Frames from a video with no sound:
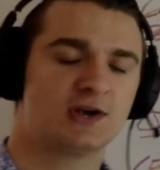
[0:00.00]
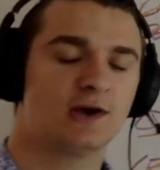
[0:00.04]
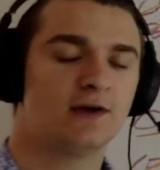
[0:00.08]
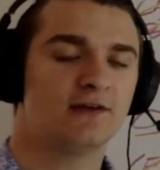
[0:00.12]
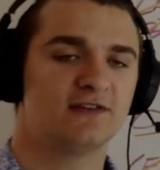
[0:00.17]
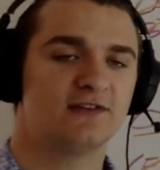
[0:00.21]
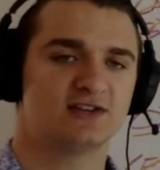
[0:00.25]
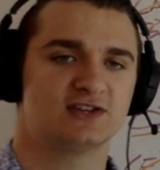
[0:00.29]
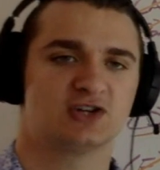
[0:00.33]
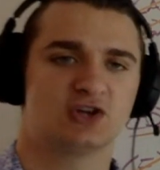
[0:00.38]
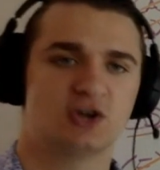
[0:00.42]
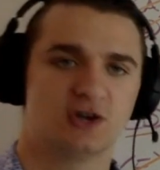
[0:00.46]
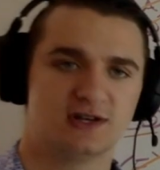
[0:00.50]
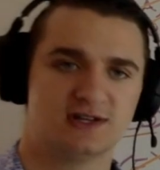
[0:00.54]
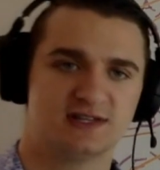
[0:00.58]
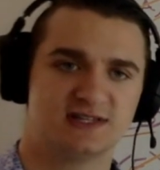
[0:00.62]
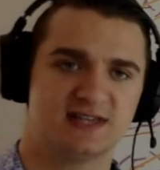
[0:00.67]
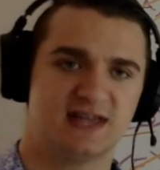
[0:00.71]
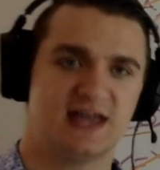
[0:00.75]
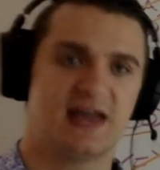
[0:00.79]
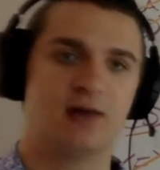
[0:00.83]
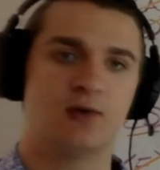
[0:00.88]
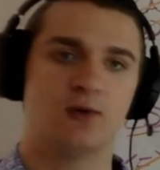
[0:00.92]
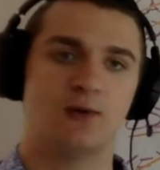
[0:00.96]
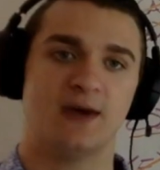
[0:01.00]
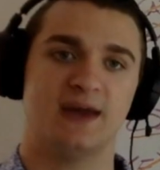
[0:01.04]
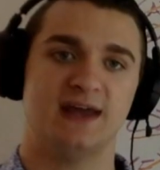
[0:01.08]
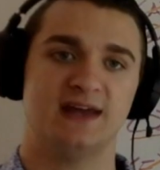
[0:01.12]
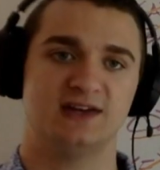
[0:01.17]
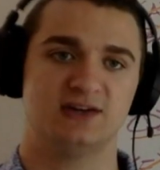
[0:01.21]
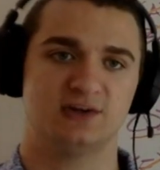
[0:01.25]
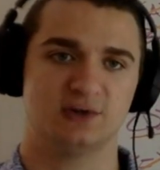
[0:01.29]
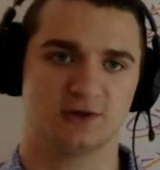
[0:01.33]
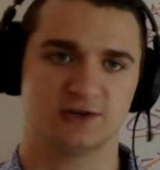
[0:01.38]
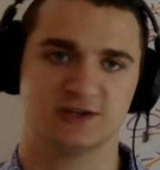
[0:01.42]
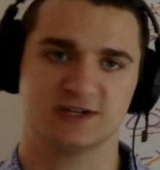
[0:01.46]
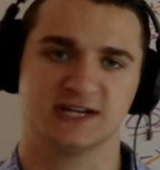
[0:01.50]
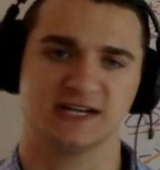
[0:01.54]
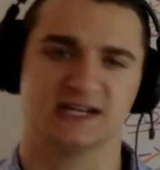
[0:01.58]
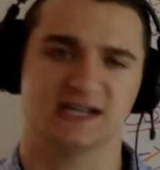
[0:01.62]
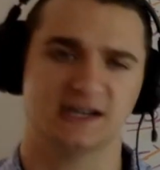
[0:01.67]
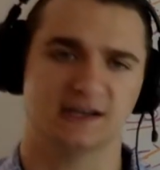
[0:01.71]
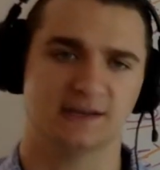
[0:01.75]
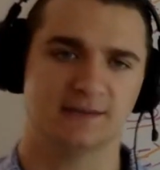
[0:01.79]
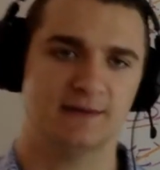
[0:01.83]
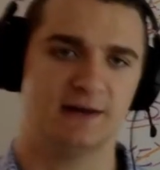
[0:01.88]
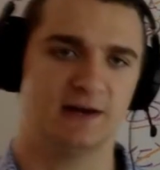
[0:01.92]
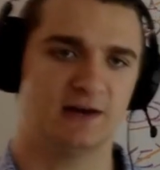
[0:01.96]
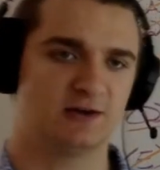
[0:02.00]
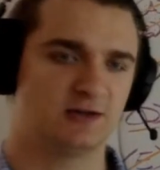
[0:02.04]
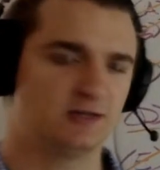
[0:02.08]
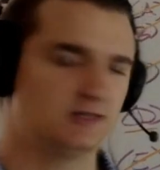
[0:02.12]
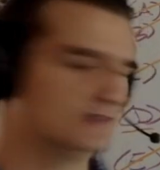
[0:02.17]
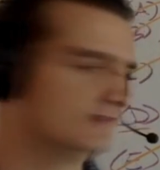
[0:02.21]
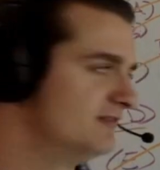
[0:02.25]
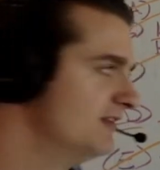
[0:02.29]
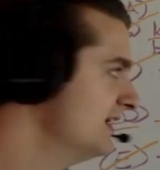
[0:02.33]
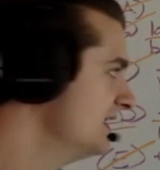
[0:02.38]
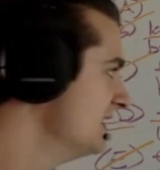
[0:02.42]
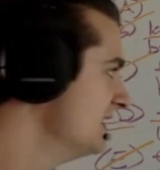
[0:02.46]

serve as a good segue into our second comparisons